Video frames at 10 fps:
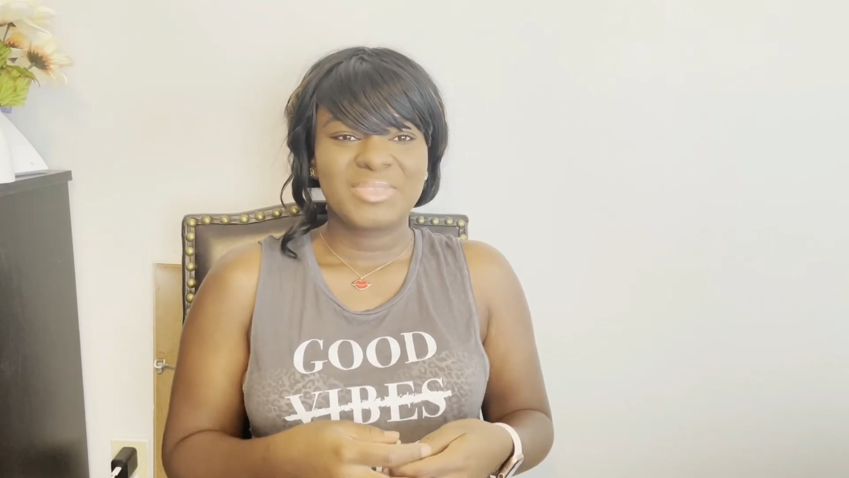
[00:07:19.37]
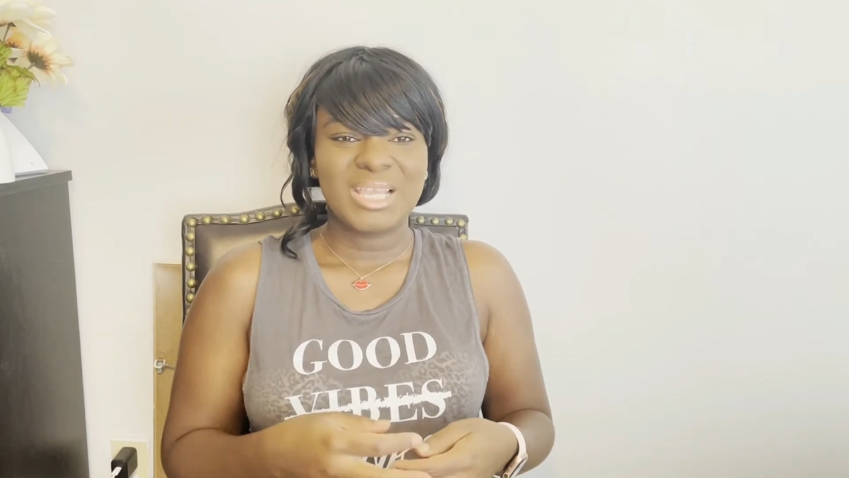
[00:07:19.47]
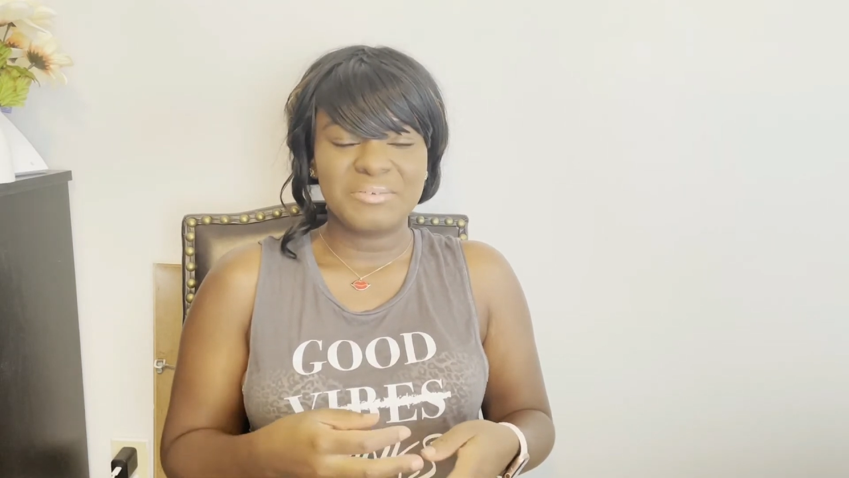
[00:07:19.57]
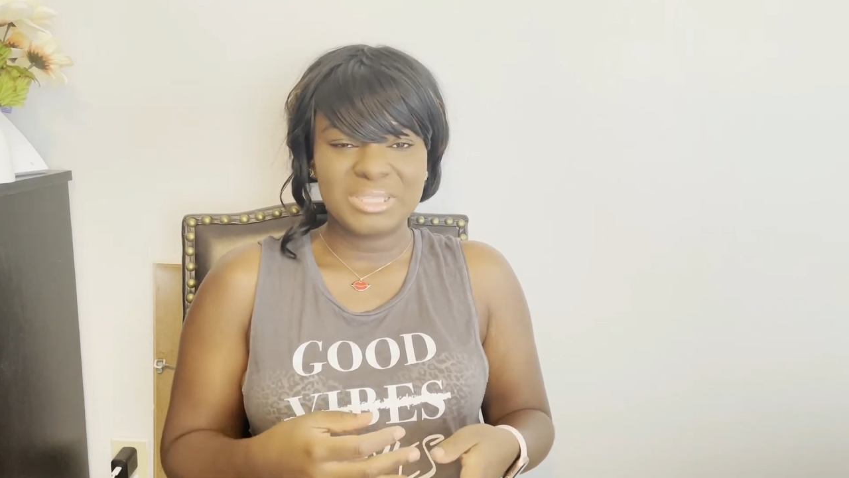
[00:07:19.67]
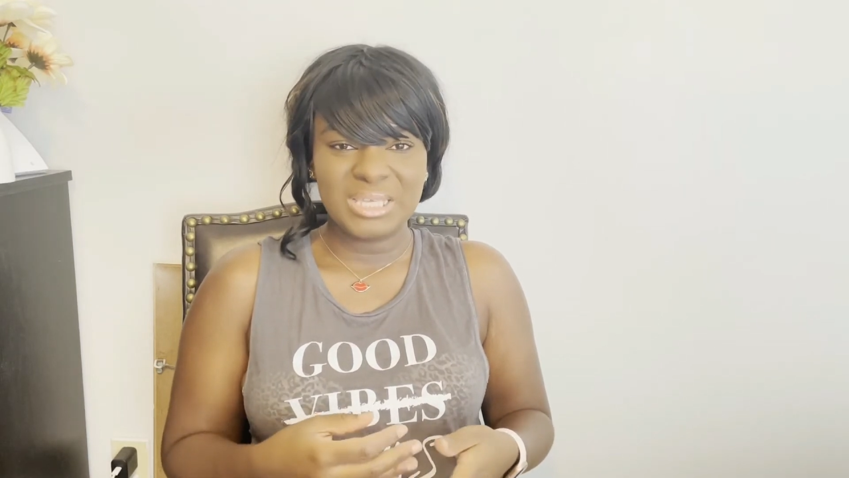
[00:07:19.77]

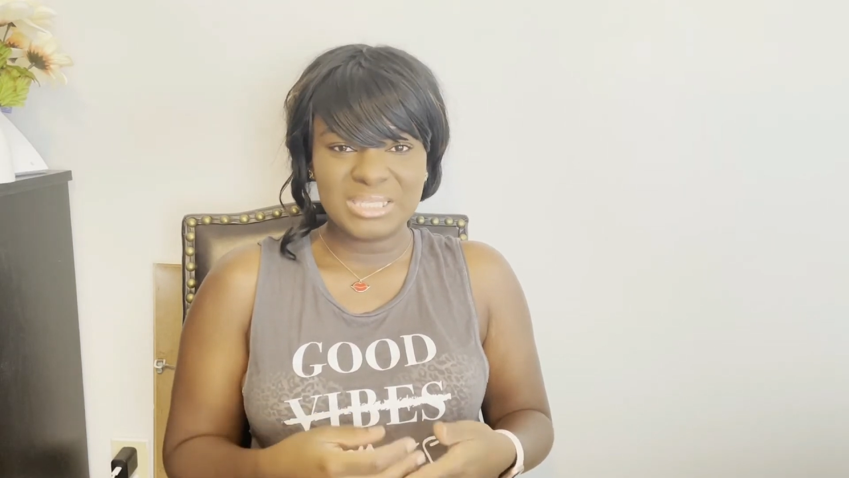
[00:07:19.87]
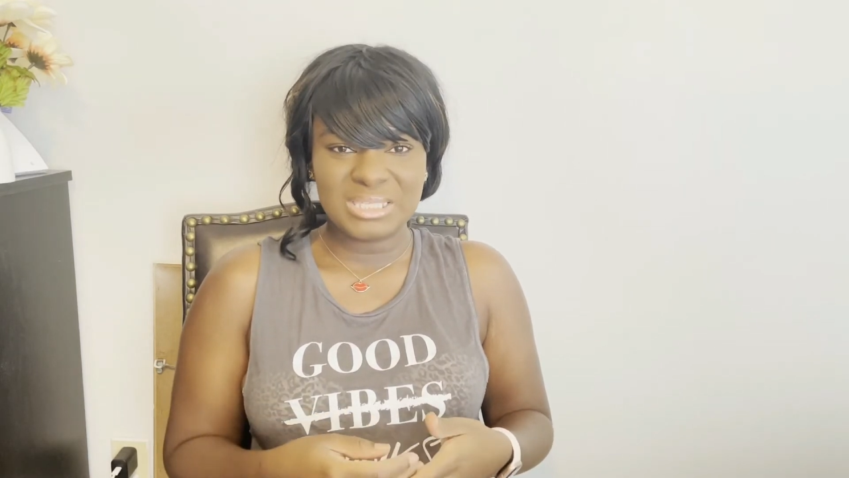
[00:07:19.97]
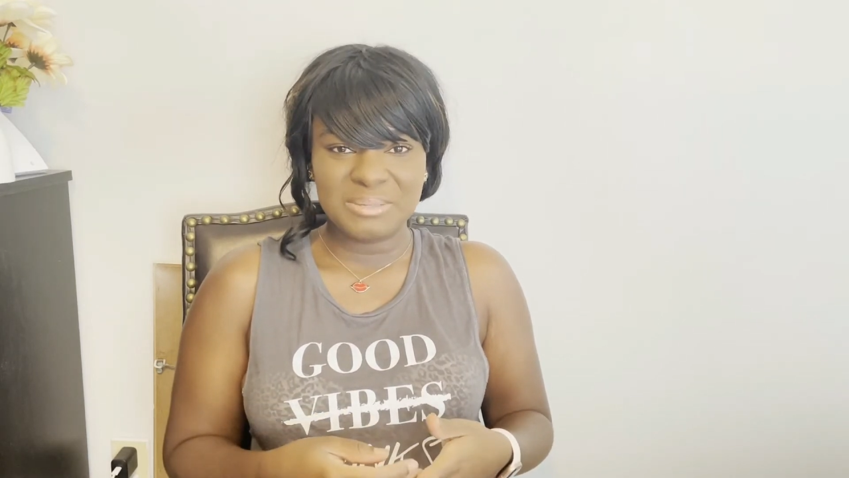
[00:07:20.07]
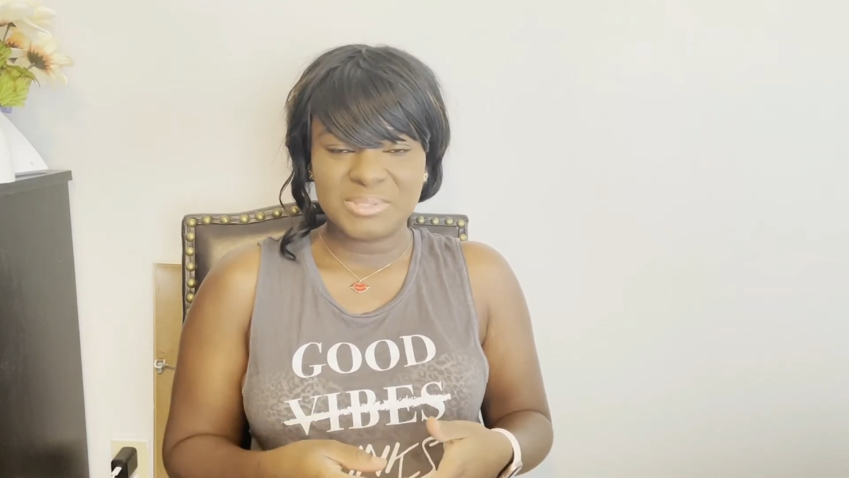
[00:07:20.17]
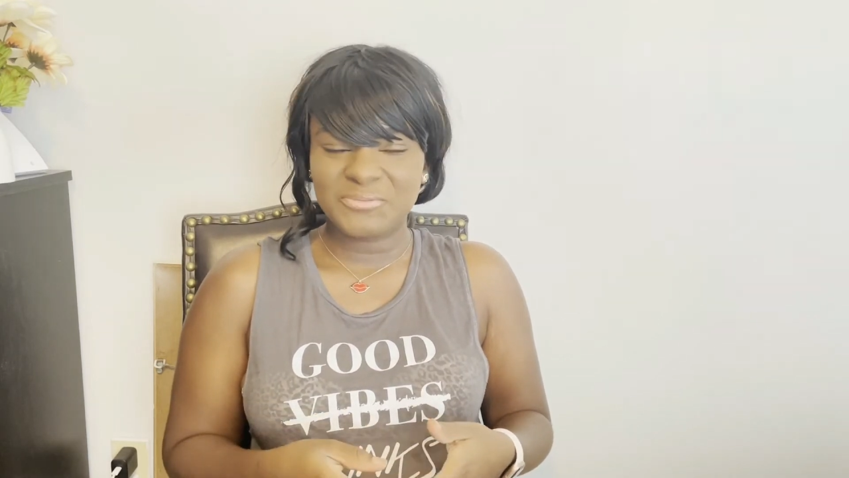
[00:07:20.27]
Everything
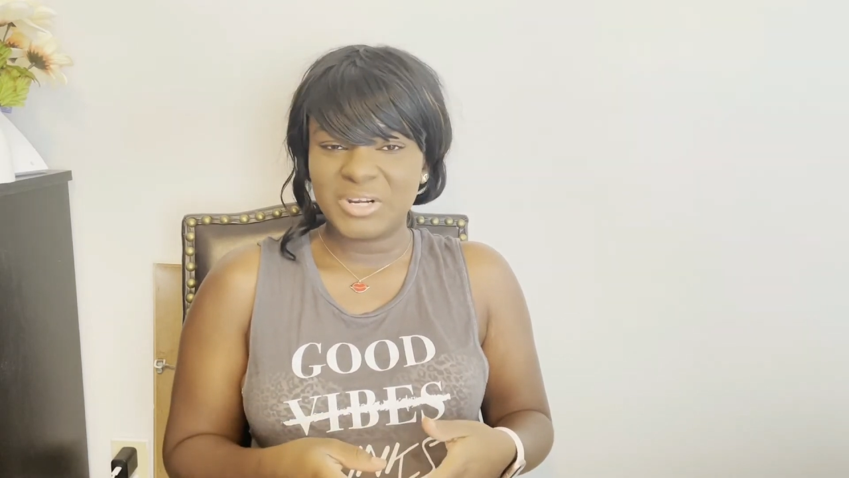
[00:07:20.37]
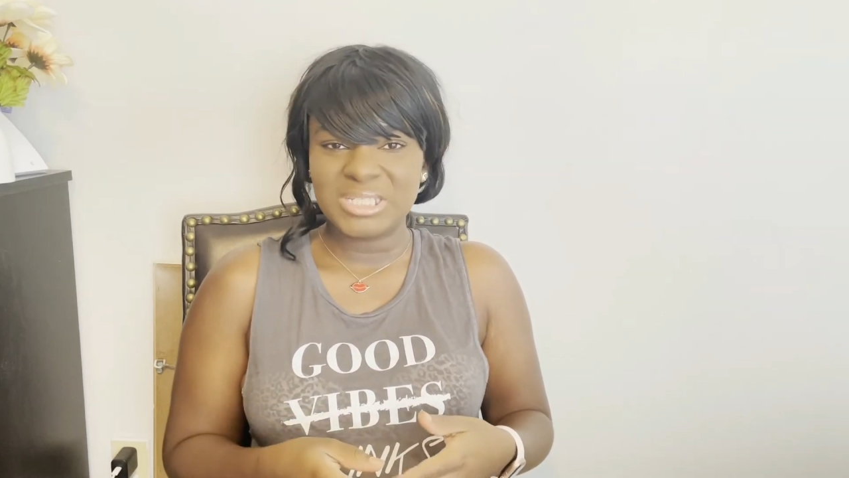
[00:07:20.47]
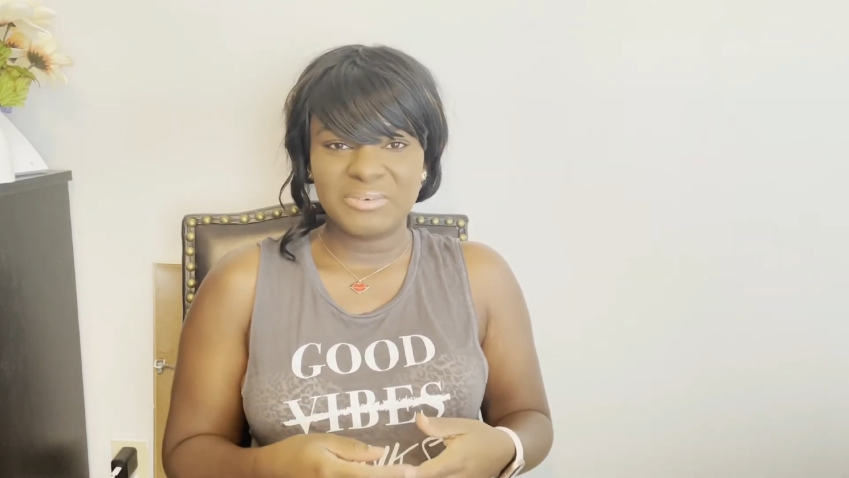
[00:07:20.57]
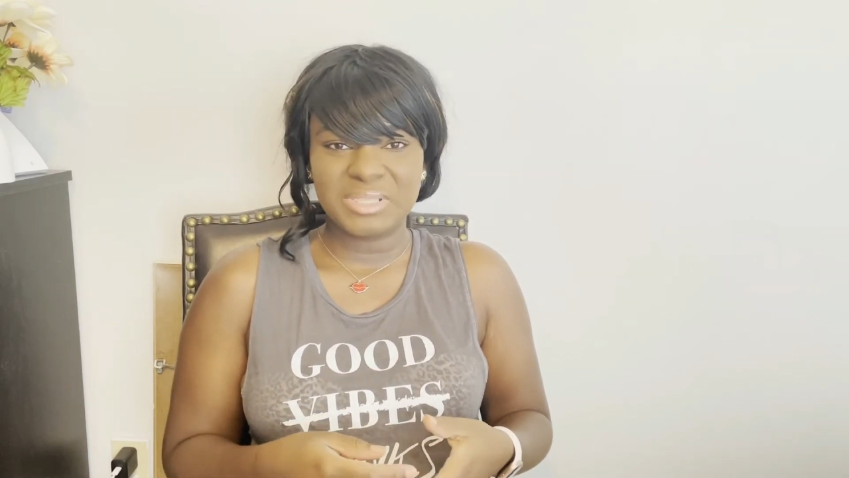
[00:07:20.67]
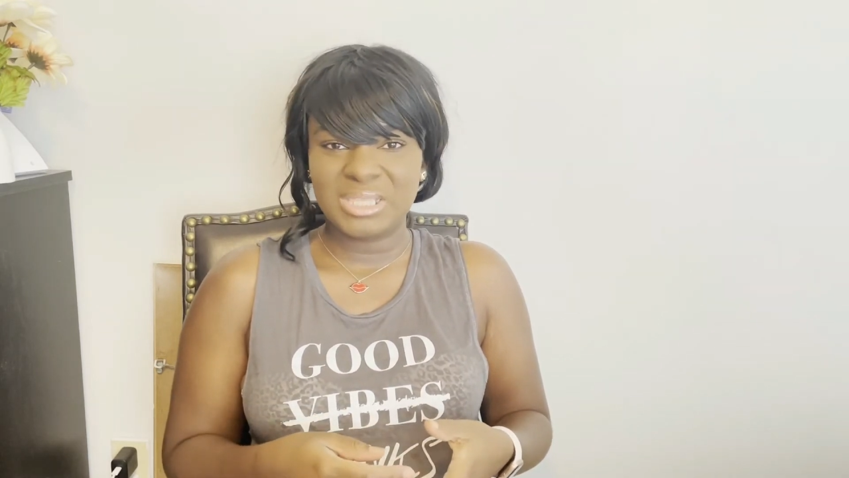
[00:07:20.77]
seems fresh.
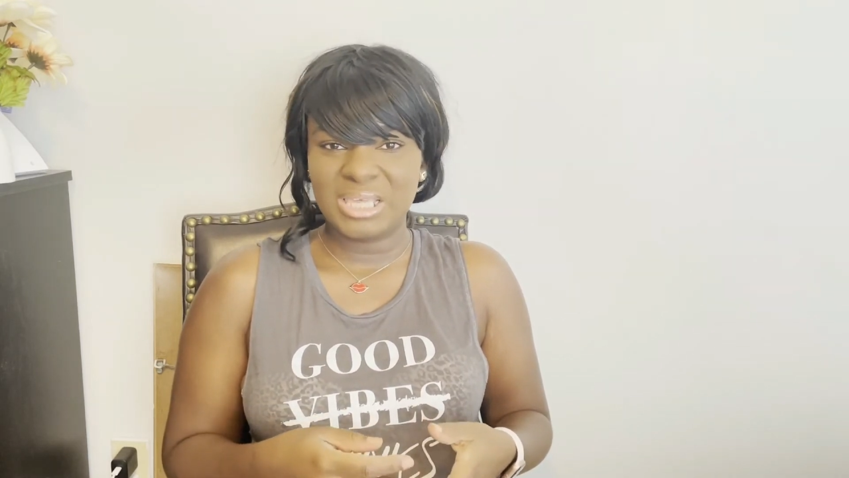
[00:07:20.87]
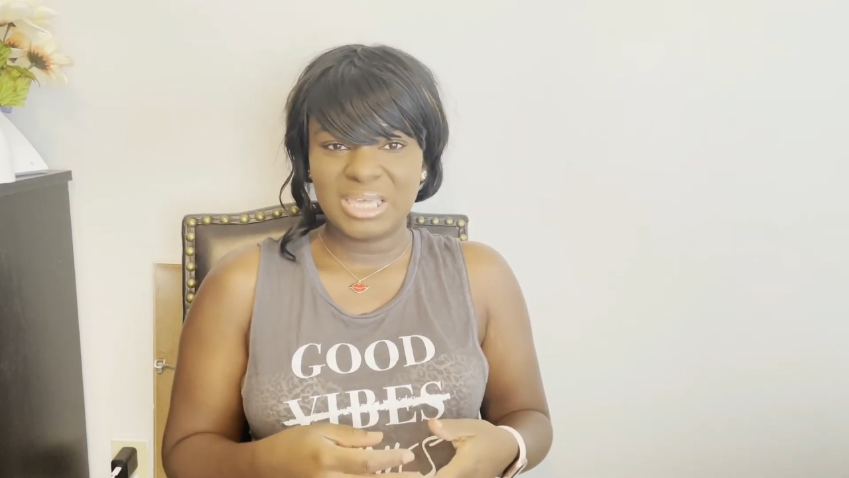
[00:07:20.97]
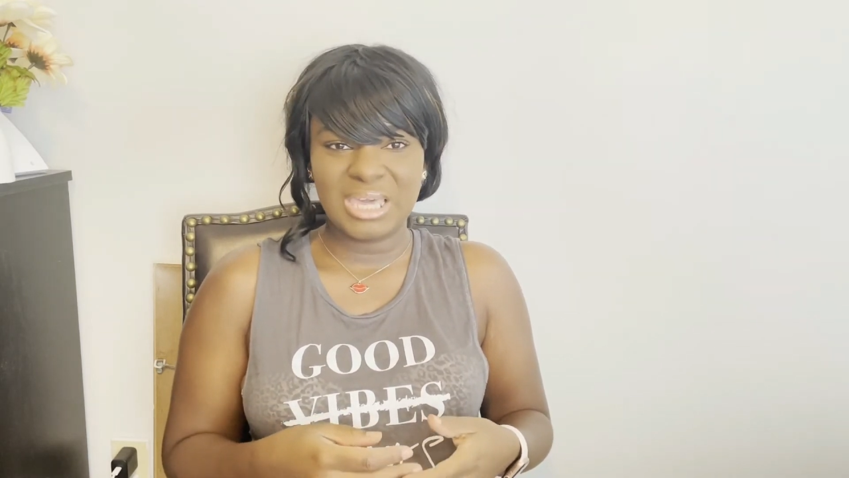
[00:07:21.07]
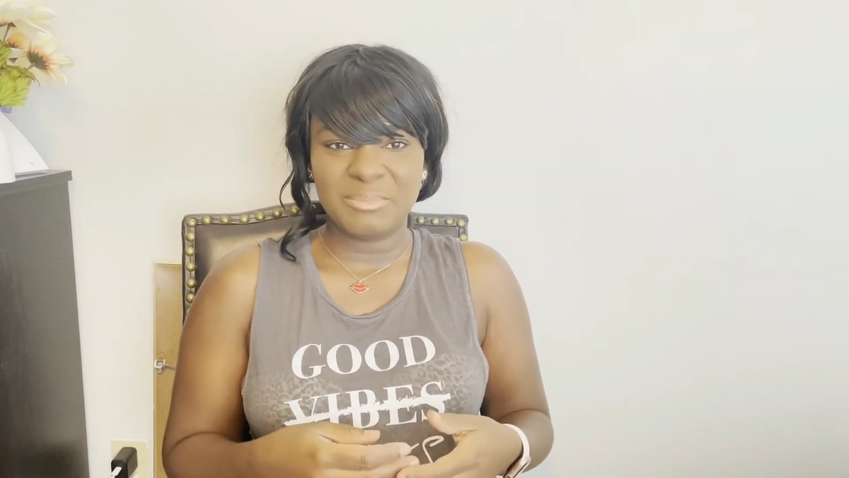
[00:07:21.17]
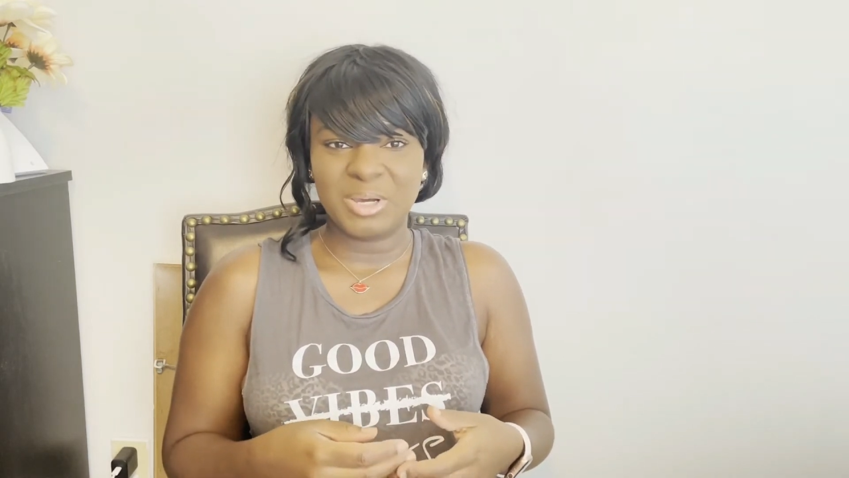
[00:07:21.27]
Everything
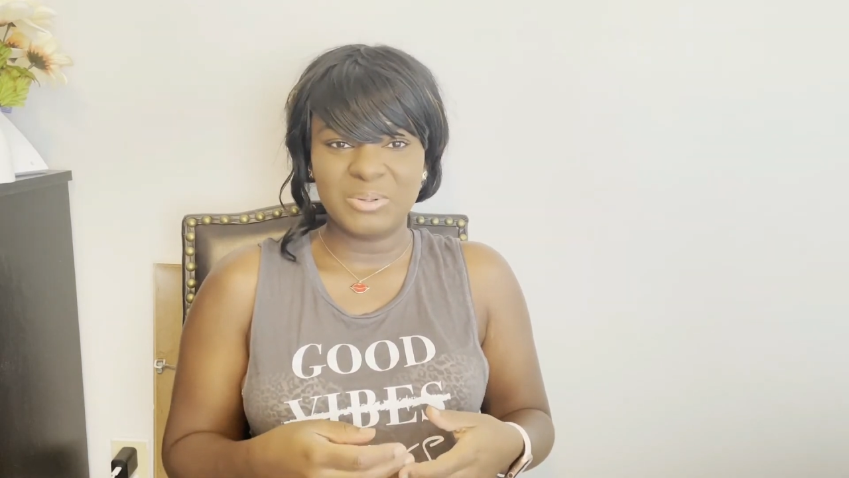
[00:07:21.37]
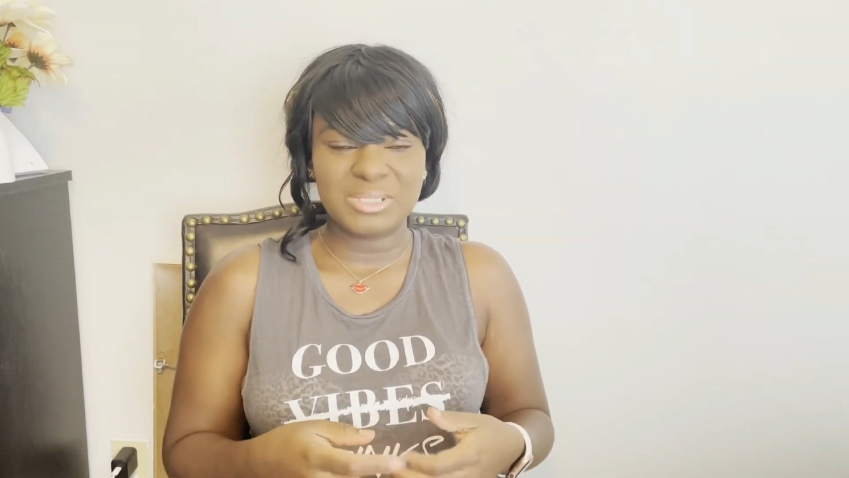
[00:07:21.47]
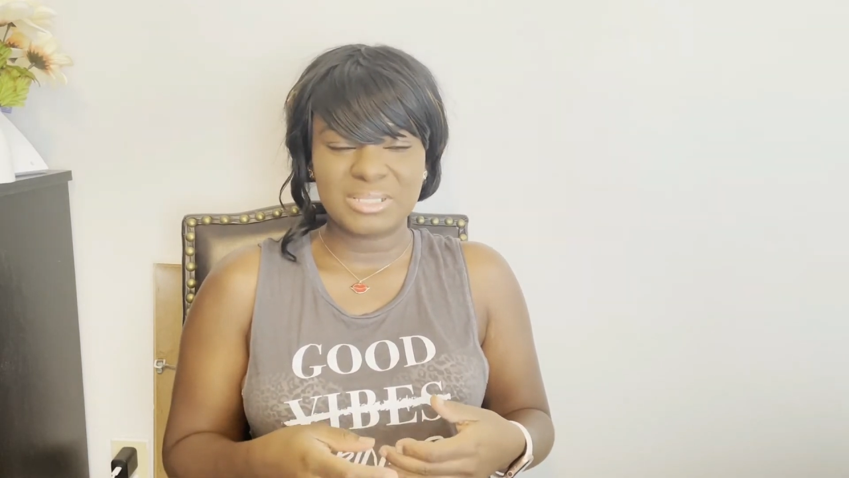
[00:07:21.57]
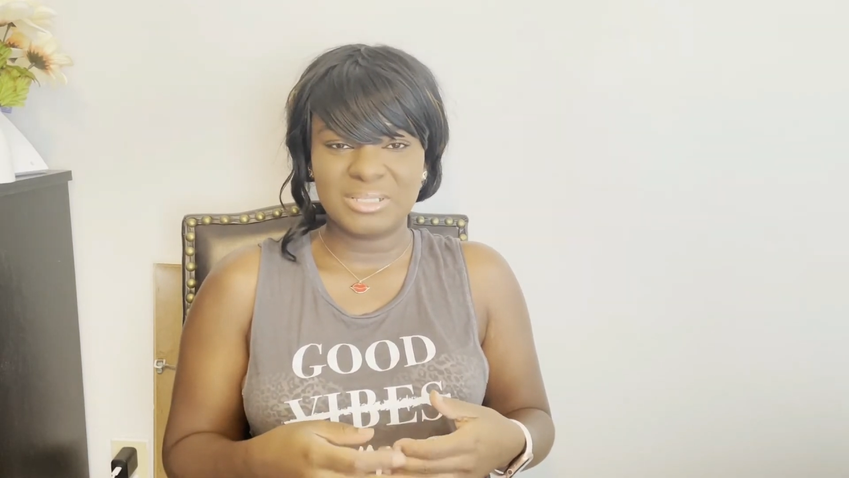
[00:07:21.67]
came out,